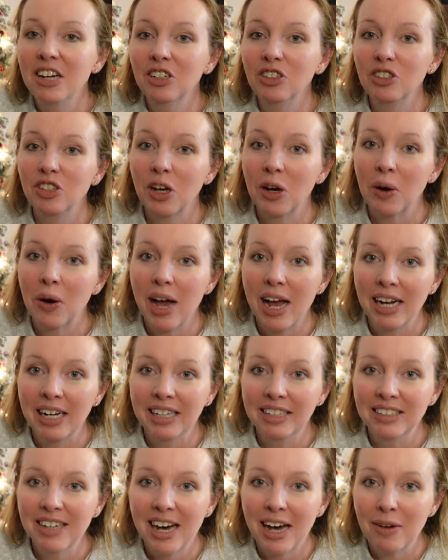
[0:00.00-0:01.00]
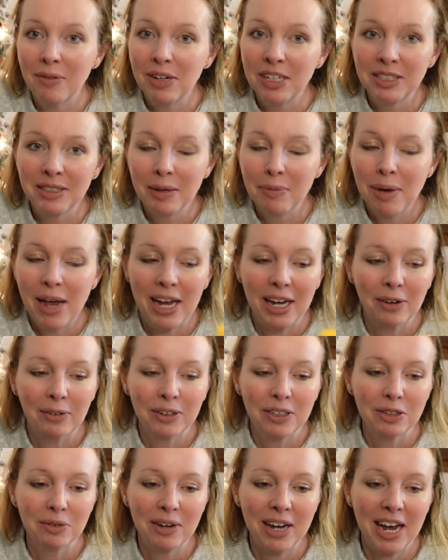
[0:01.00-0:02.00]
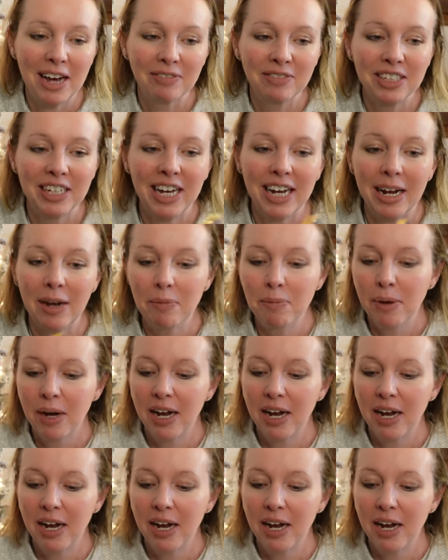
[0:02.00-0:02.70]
So anytime we see penguins, we have to get it.